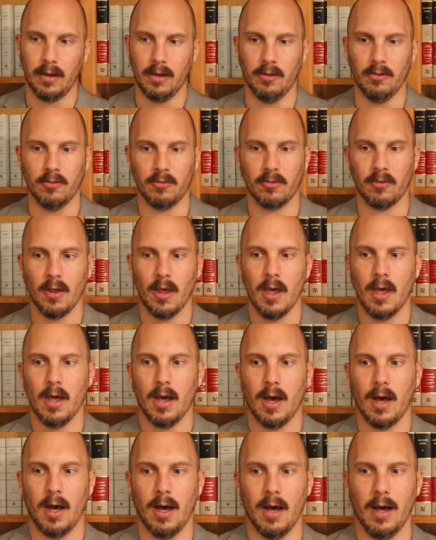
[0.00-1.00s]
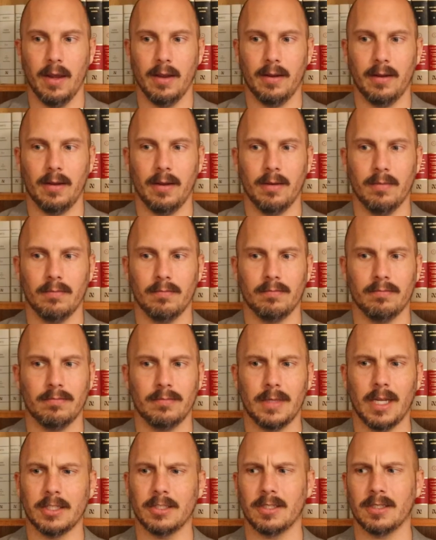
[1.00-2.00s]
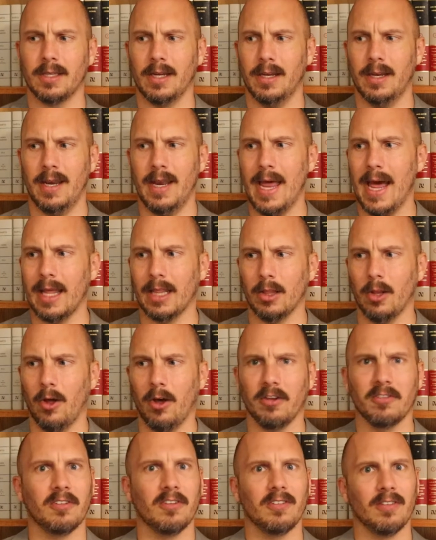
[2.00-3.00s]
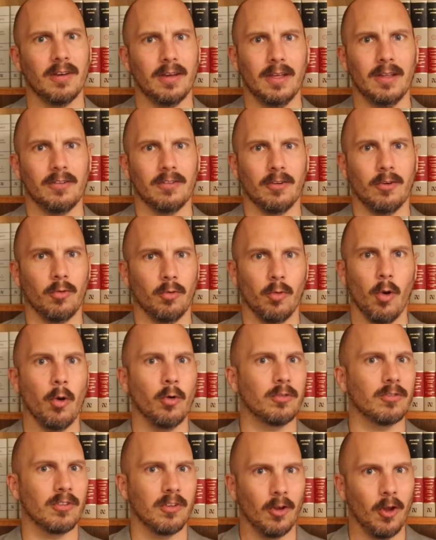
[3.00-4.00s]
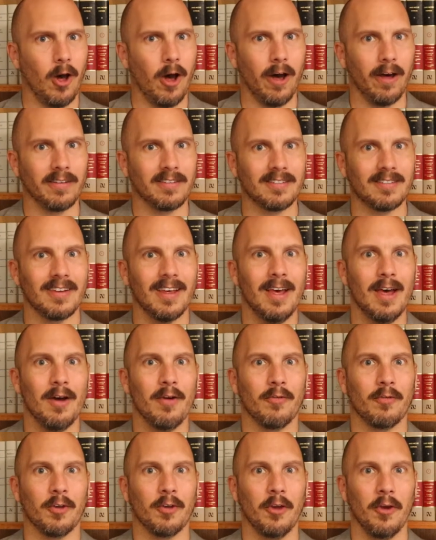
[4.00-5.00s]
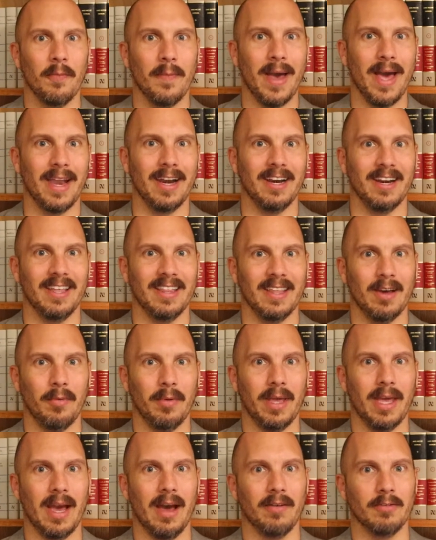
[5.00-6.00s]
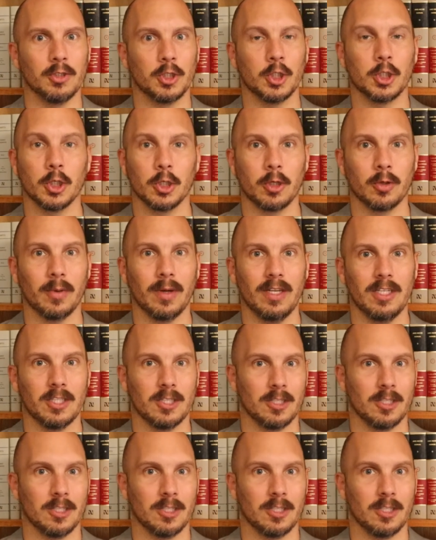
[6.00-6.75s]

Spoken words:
is on not just a net loss, it's a gross loss for humanity that we have sugary